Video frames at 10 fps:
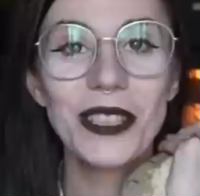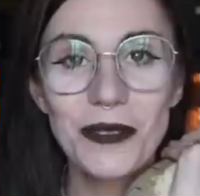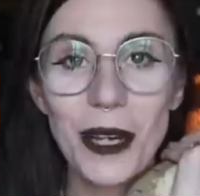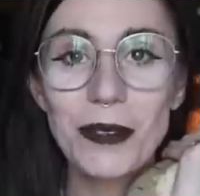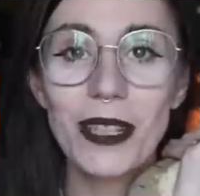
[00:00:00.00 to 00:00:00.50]

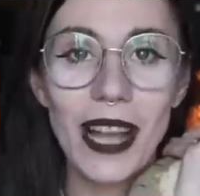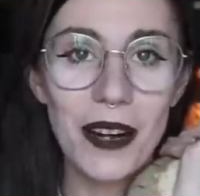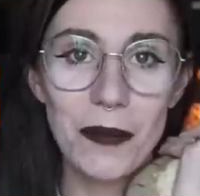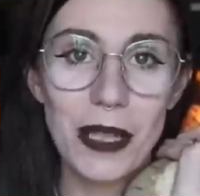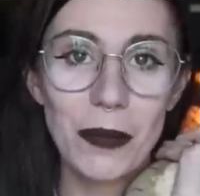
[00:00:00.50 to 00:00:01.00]
You've helped a
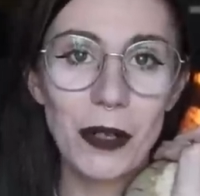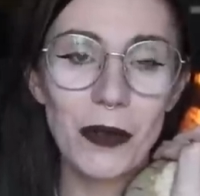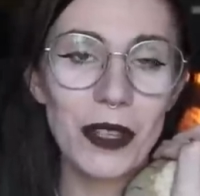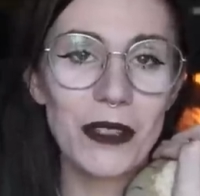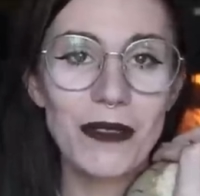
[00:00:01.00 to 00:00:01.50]
lot of people
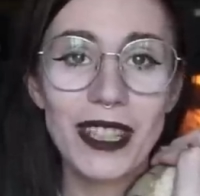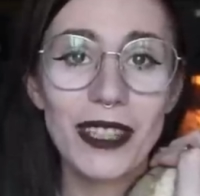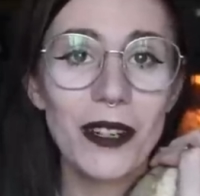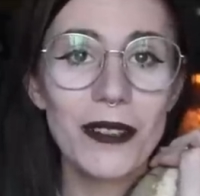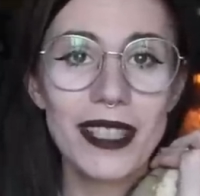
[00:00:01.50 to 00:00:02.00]
with your
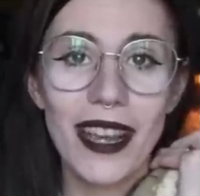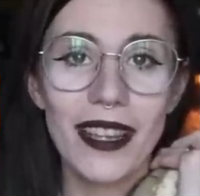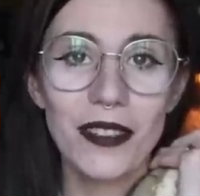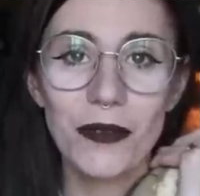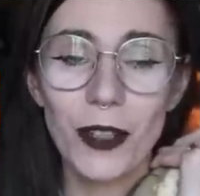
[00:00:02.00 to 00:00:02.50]
videos
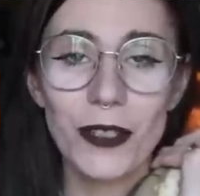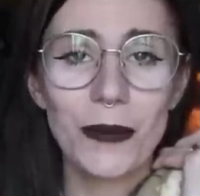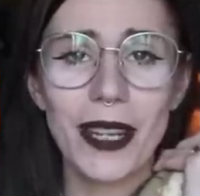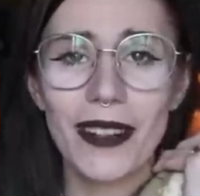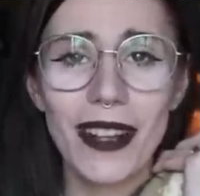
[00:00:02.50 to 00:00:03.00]
and you've
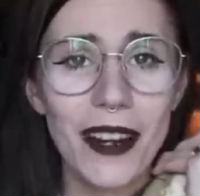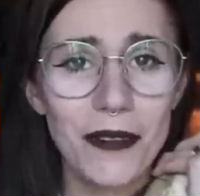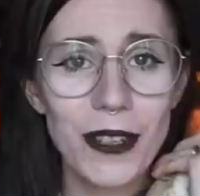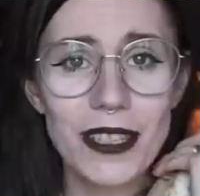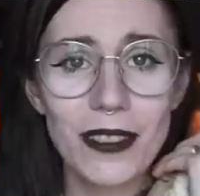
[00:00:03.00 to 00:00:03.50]
also made a lot
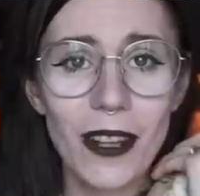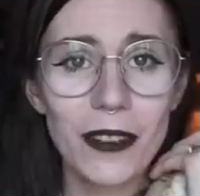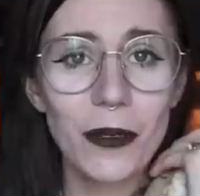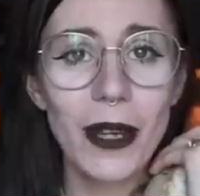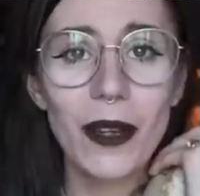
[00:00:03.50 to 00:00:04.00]
of friends
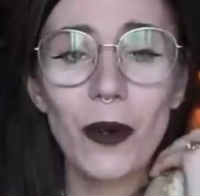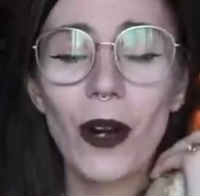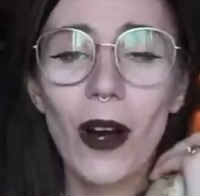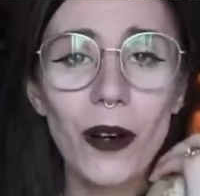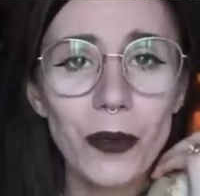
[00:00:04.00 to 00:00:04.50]
along the way. We're
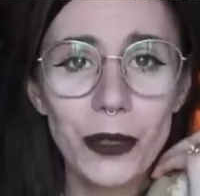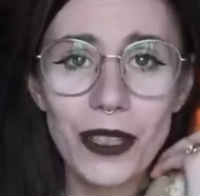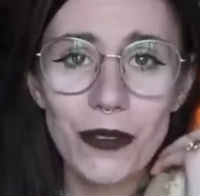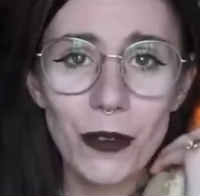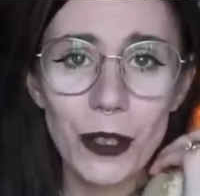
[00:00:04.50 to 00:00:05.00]
all
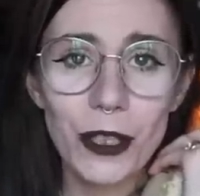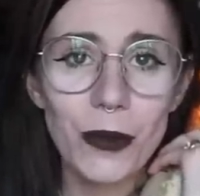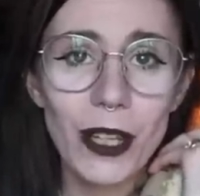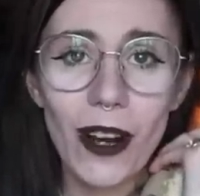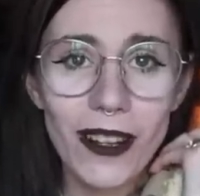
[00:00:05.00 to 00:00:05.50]
rooting for you.
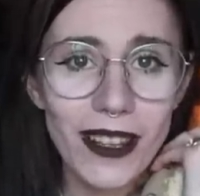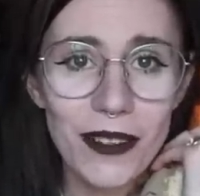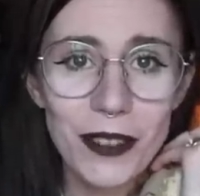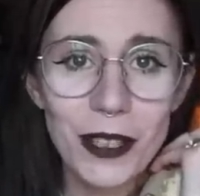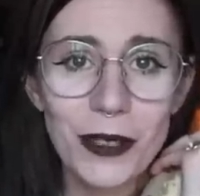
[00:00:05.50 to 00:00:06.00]
We all
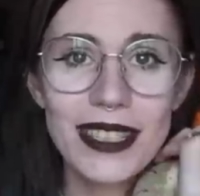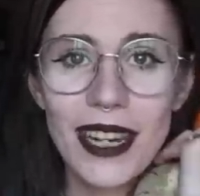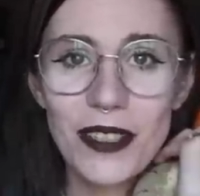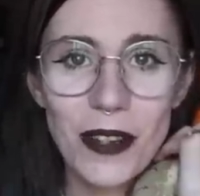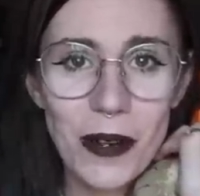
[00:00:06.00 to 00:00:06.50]
love you.
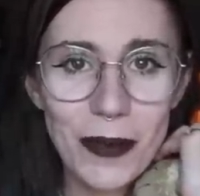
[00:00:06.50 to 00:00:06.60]
Stay strong,